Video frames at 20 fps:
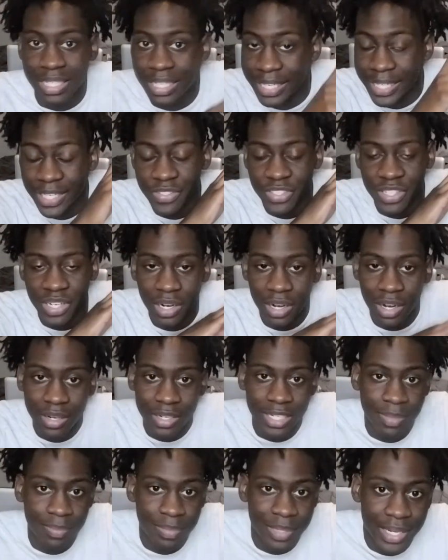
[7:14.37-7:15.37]
It gives y'all all
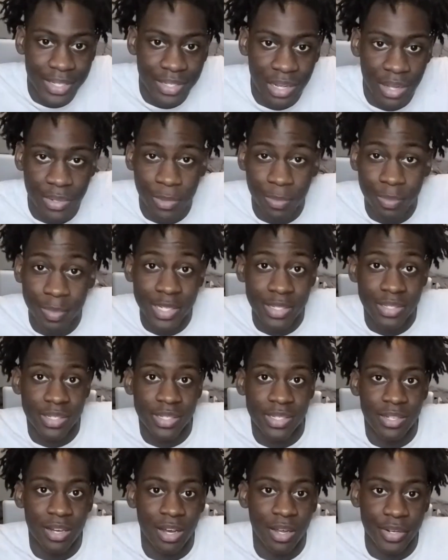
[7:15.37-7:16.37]
the updates on the
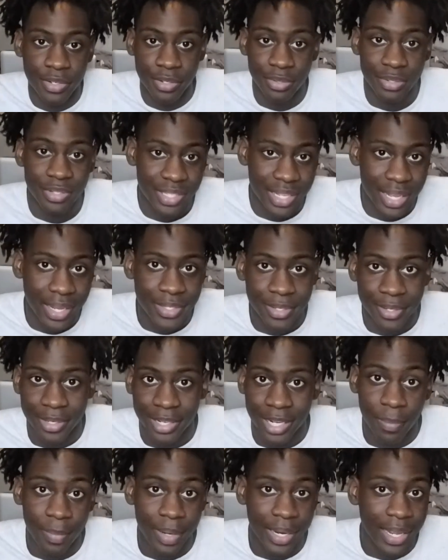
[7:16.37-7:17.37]
business, all the new designs that are
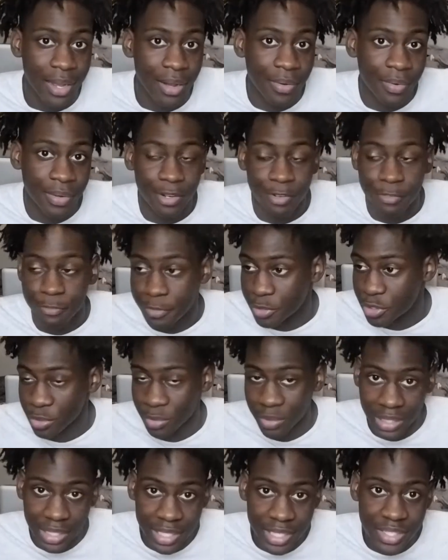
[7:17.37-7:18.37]
coming out and future
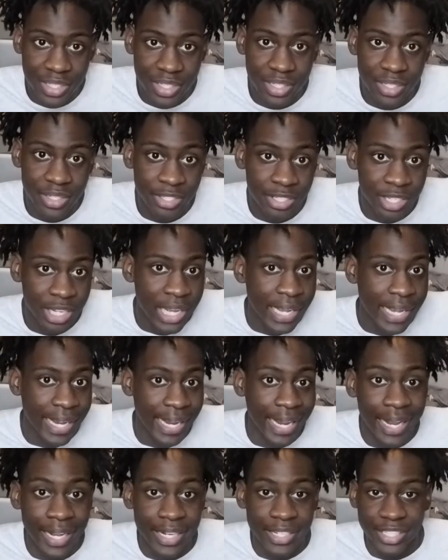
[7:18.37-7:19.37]
releases
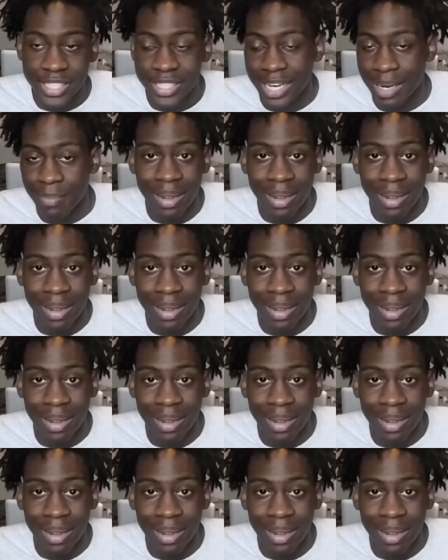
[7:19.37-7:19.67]
and shit.